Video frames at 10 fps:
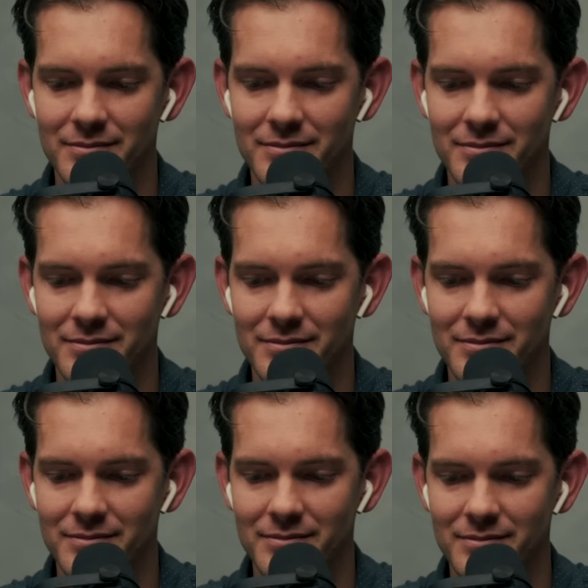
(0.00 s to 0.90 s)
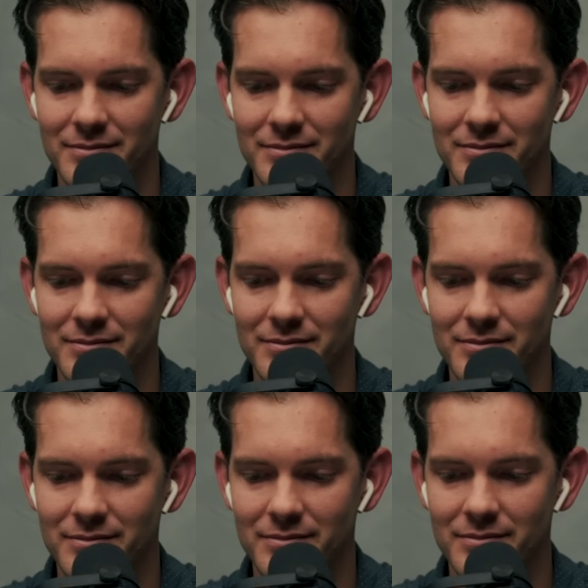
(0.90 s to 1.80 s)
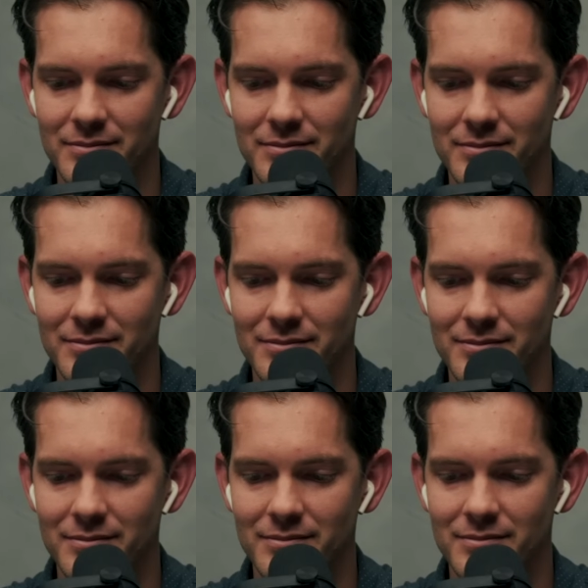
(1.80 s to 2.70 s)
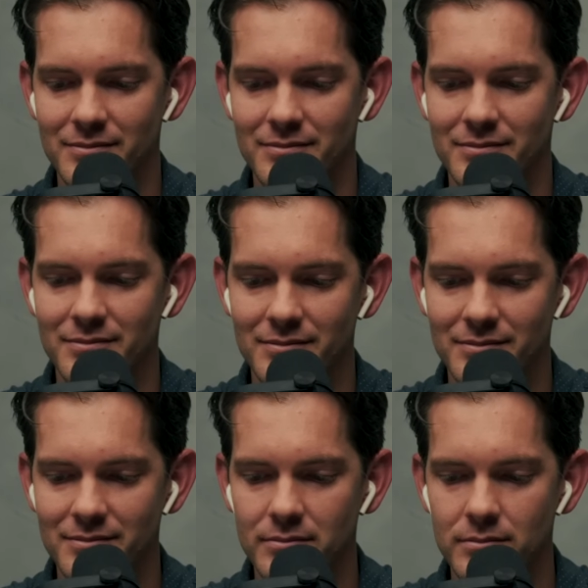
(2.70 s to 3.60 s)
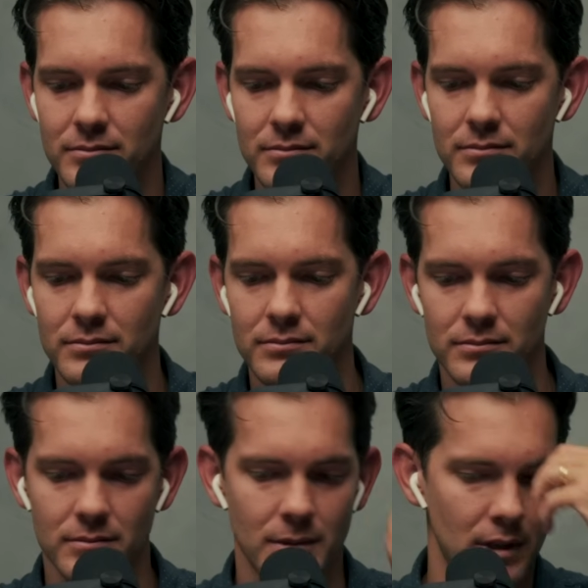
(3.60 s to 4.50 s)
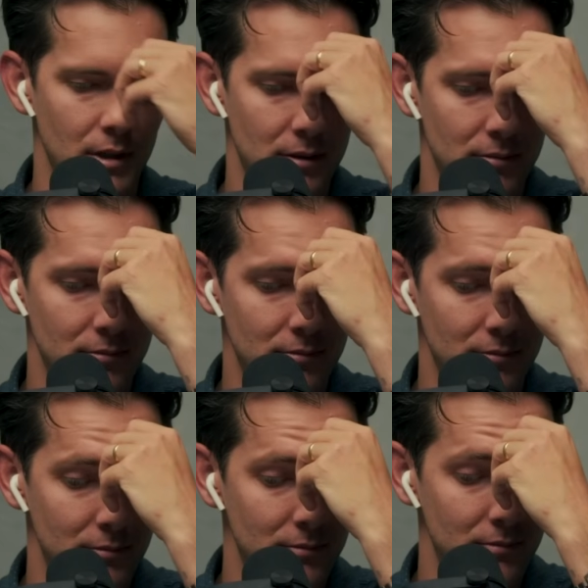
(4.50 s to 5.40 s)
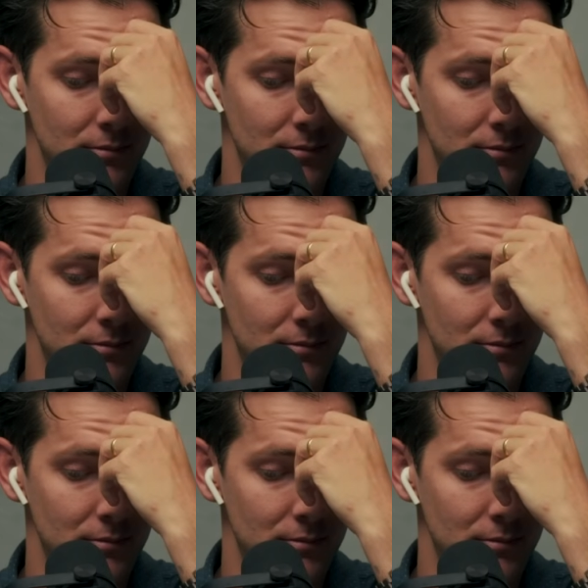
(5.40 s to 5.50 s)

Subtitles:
(silent)